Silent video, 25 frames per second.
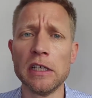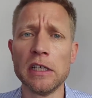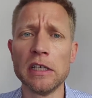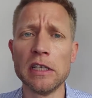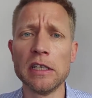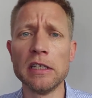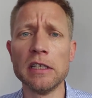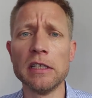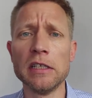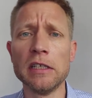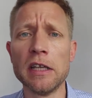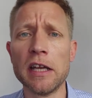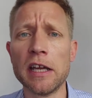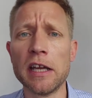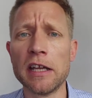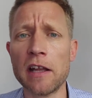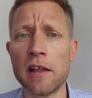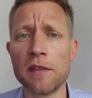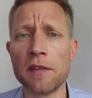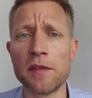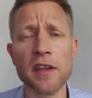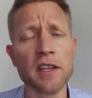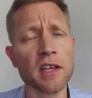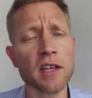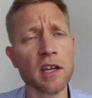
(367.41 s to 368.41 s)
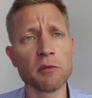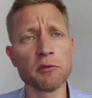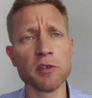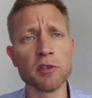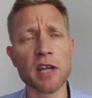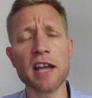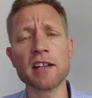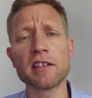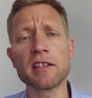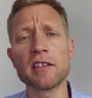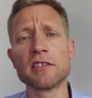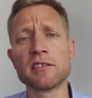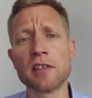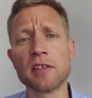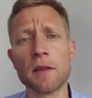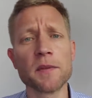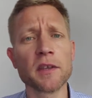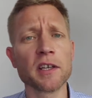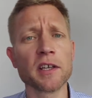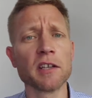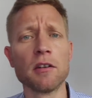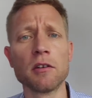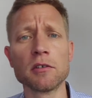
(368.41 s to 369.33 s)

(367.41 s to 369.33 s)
And I think I reacted something